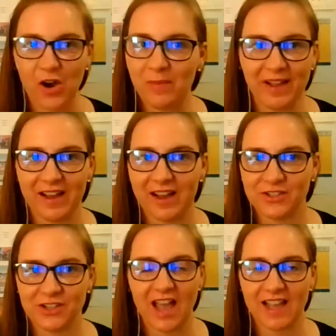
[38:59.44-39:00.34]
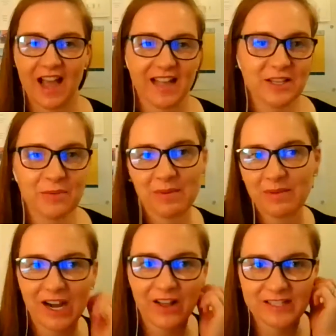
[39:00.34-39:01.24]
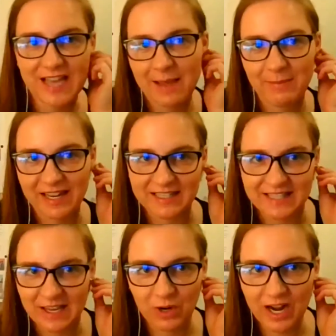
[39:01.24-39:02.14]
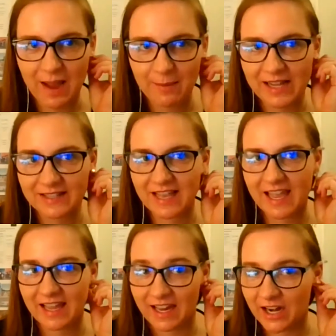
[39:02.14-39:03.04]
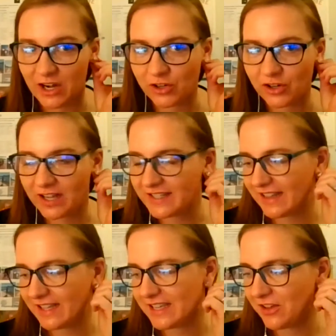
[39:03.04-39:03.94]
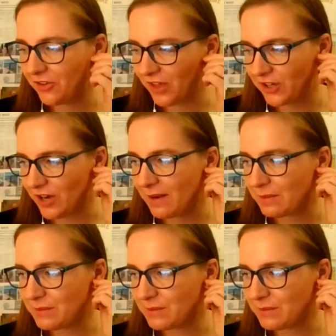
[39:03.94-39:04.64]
Oh my gosh. I tell people that all the time. And I'm not saying, and I know you're not saying this either, like you're not